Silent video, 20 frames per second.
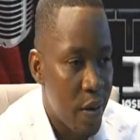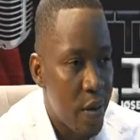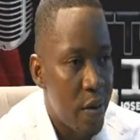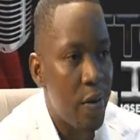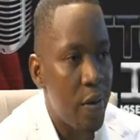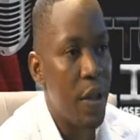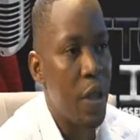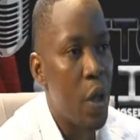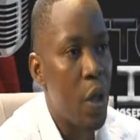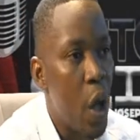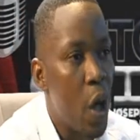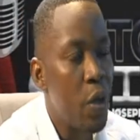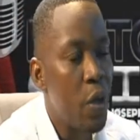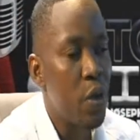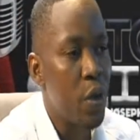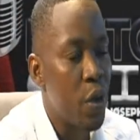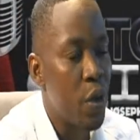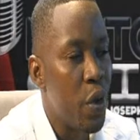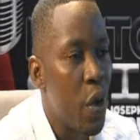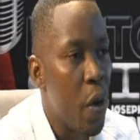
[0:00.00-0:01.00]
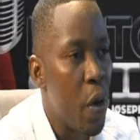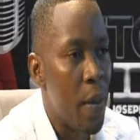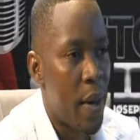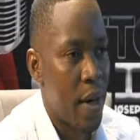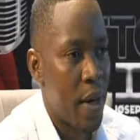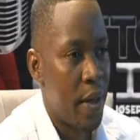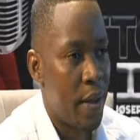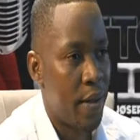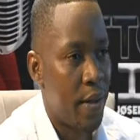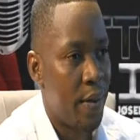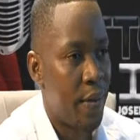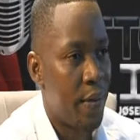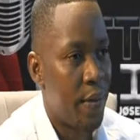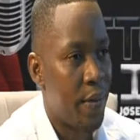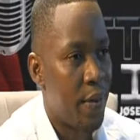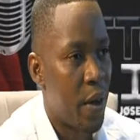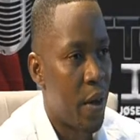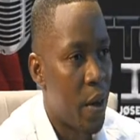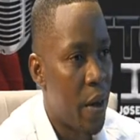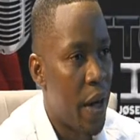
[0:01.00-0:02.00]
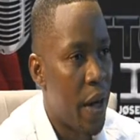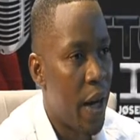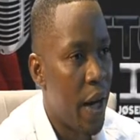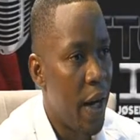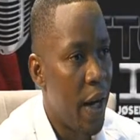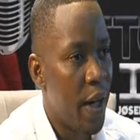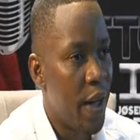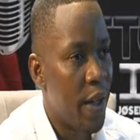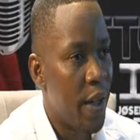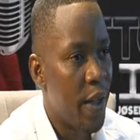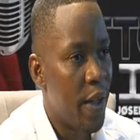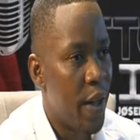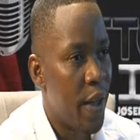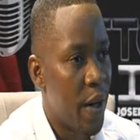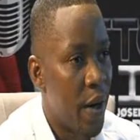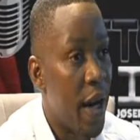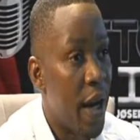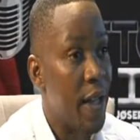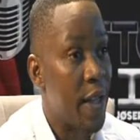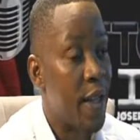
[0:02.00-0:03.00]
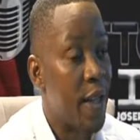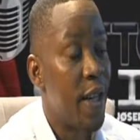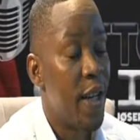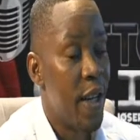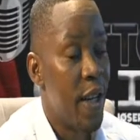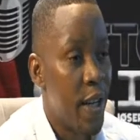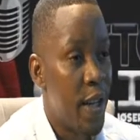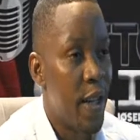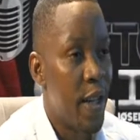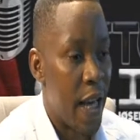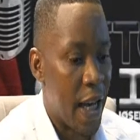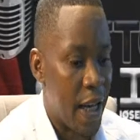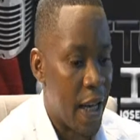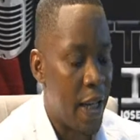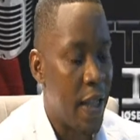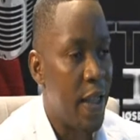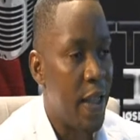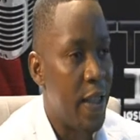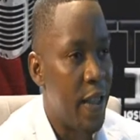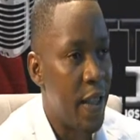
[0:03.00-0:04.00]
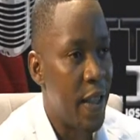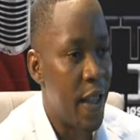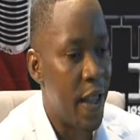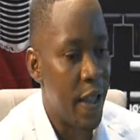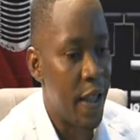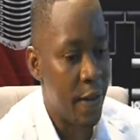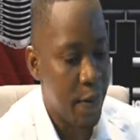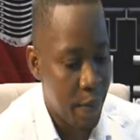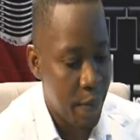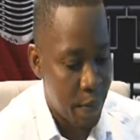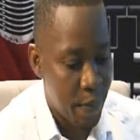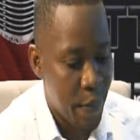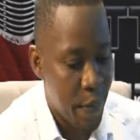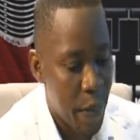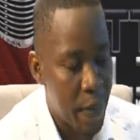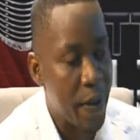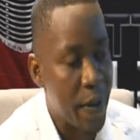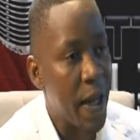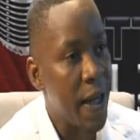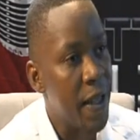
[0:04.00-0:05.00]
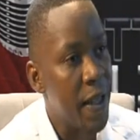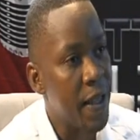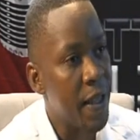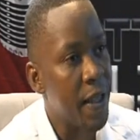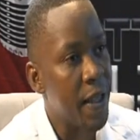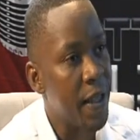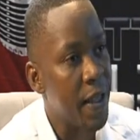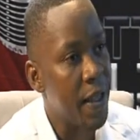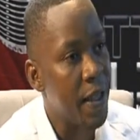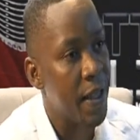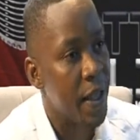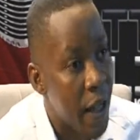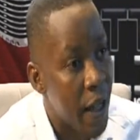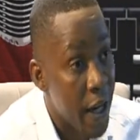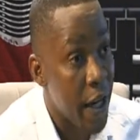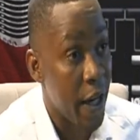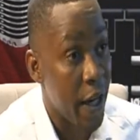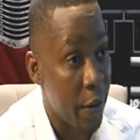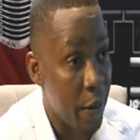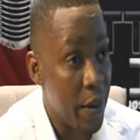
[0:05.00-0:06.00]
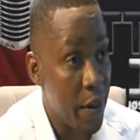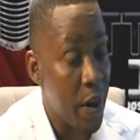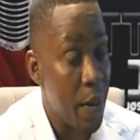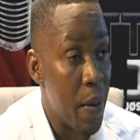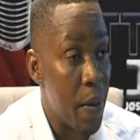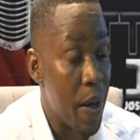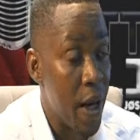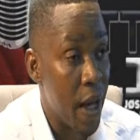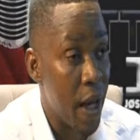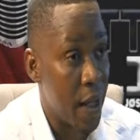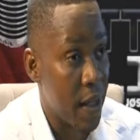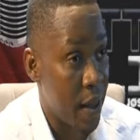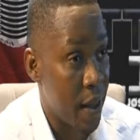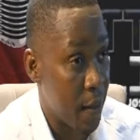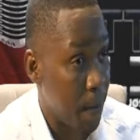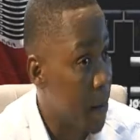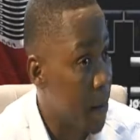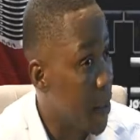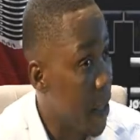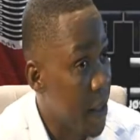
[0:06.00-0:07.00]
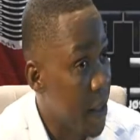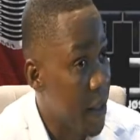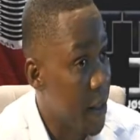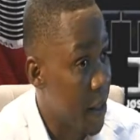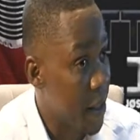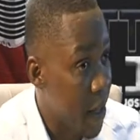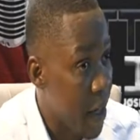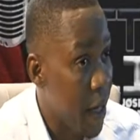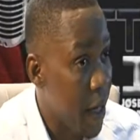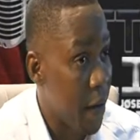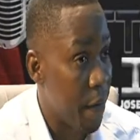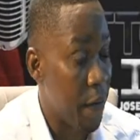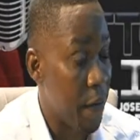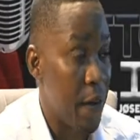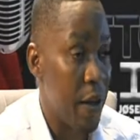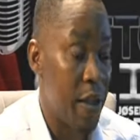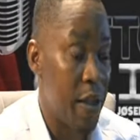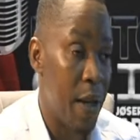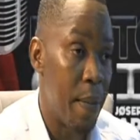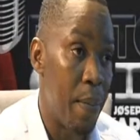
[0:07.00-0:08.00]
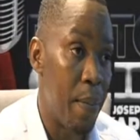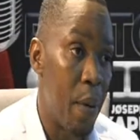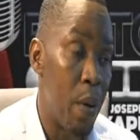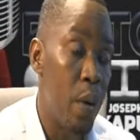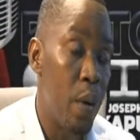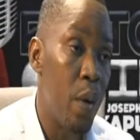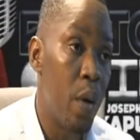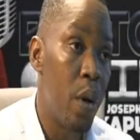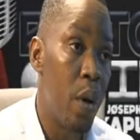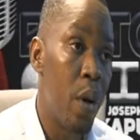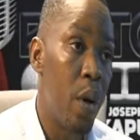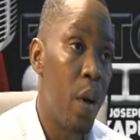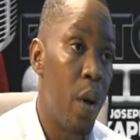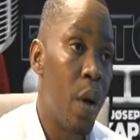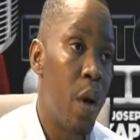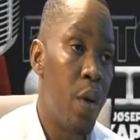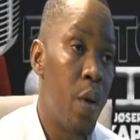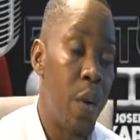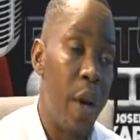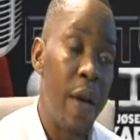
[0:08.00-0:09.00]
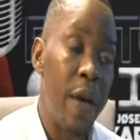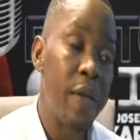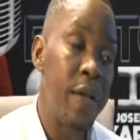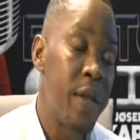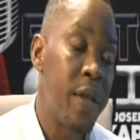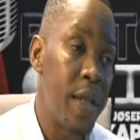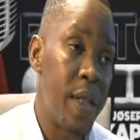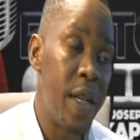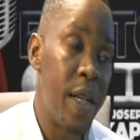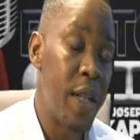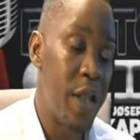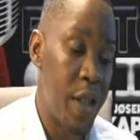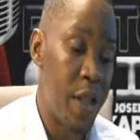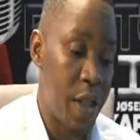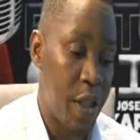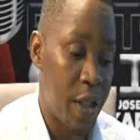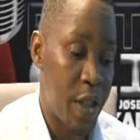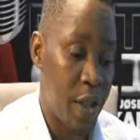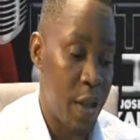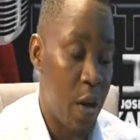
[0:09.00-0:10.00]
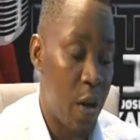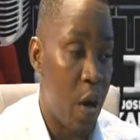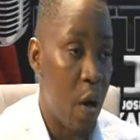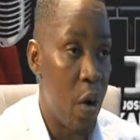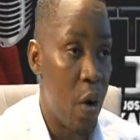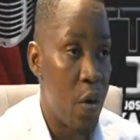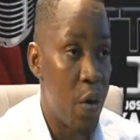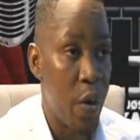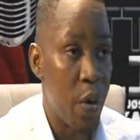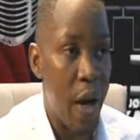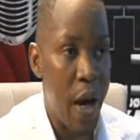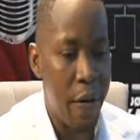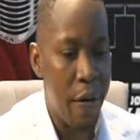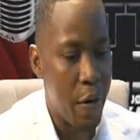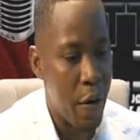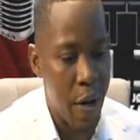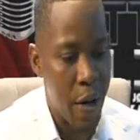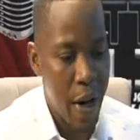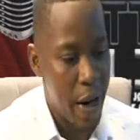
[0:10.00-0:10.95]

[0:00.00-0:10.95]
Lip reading: returns to normal. Okay? Right. Like in the hepatitis A, when somebody has hepatitis A, for example, you have some stages, or you have other